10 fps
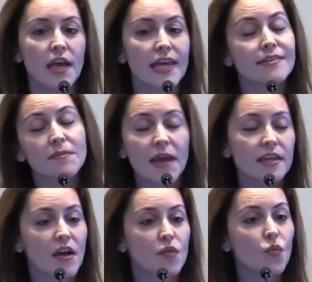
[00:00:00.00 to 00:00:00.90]
and
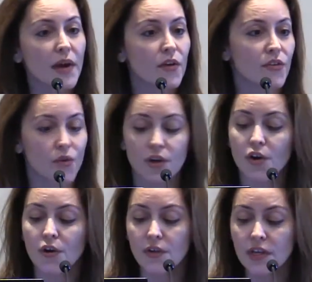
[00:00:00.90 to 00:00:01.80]
depending on where they're
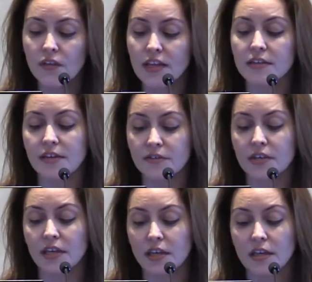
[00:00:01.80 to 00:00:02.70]
occurring, they can
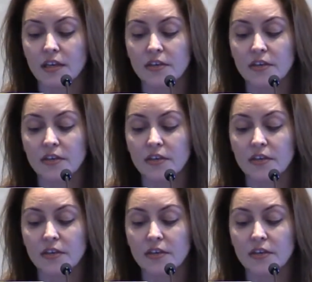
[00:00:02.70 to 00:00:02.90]
definitely